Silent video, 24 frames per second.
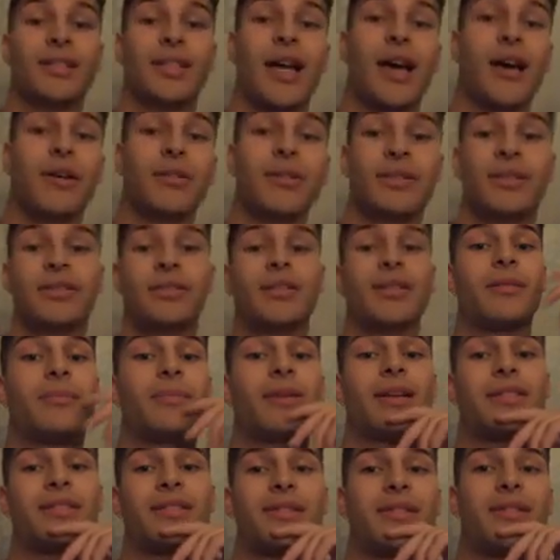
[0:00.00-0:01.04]
out in some
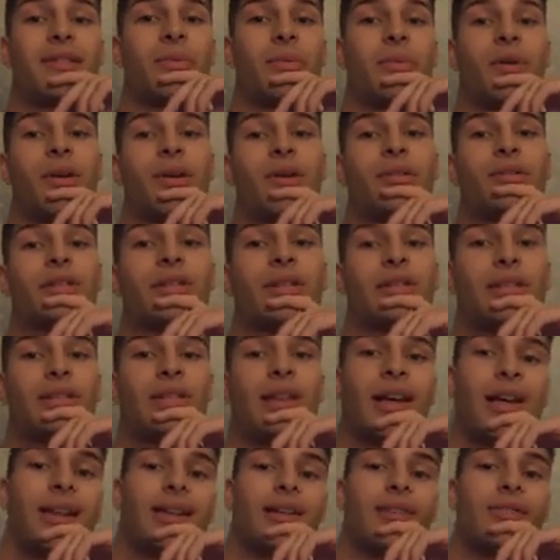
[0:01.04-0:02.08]
places in the world
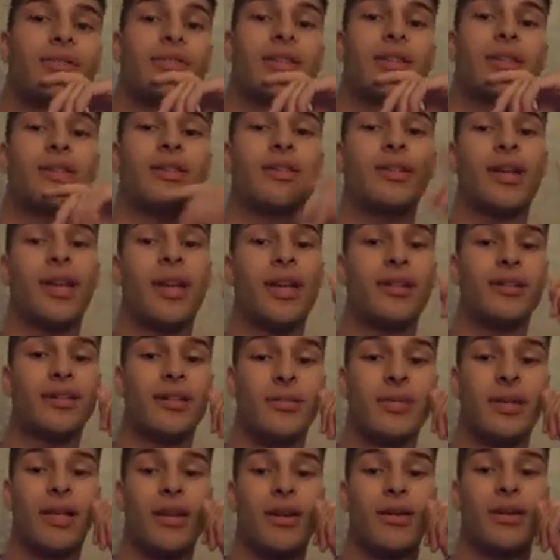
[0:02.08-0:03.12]
and literally in the UK it's
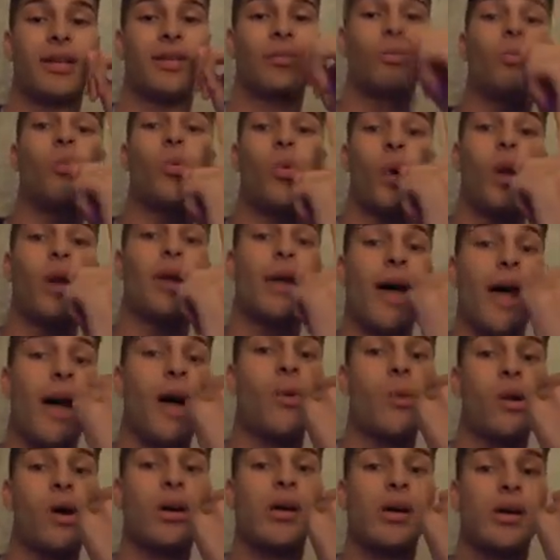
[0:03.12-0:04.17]
coming out in 1
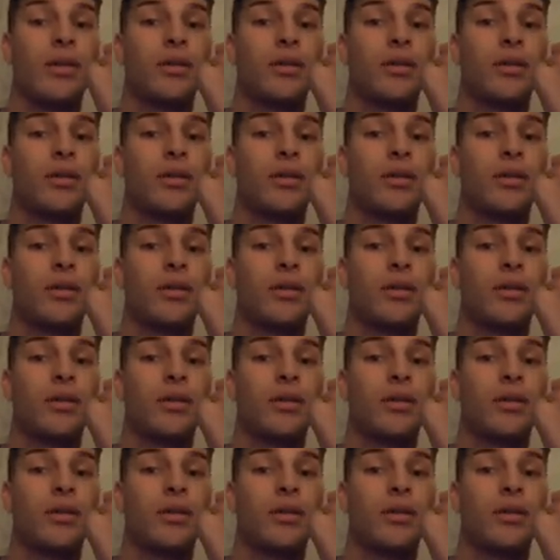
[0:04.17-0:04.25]
hour.